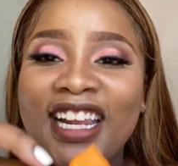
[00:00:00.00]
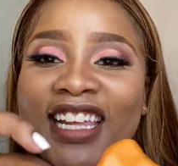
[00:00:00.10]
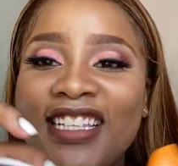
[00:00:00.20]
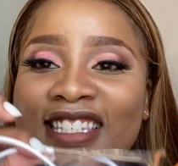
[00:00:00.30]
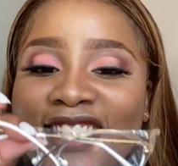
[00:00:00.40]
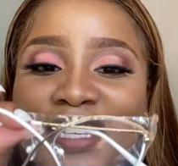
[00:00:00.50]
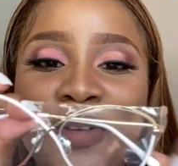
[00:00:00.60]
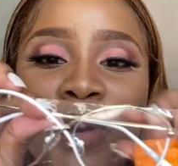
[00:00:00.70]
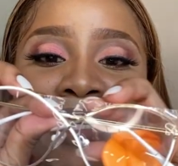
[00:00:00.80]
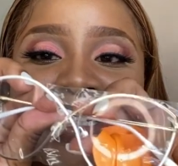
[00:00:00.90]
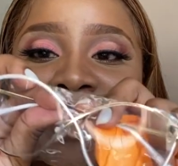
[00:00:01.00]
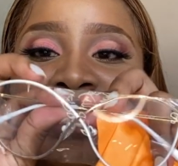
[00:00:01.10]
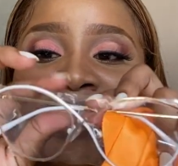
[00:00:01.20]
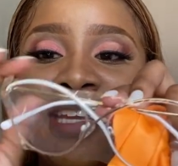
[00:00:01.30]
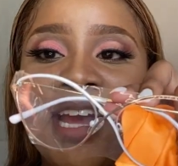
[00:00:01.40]
Let's see what
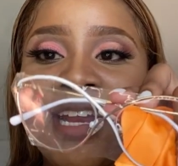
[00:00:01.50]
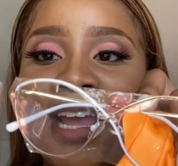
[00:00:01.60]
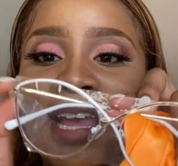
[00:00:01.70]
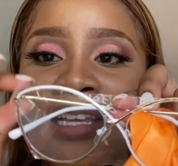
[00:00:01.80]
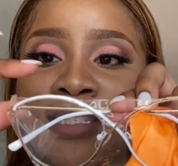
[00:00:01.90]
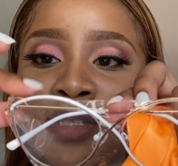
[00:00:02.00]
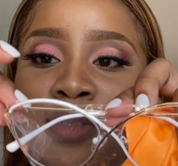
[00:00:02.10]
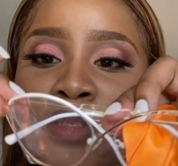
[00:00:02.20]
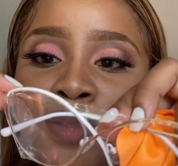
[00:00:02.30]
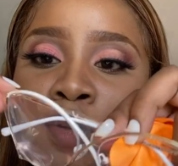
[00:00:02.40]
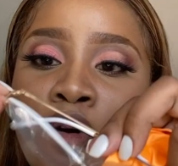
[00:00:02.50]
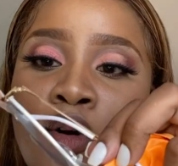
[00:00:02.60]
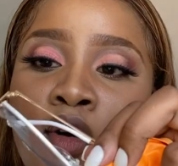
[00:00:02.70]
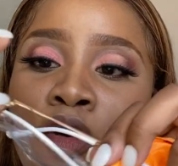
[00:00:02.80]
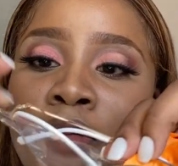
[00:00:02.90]
Iliana has in
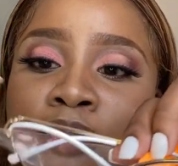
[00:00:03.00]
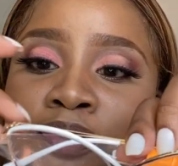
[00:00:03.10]
store.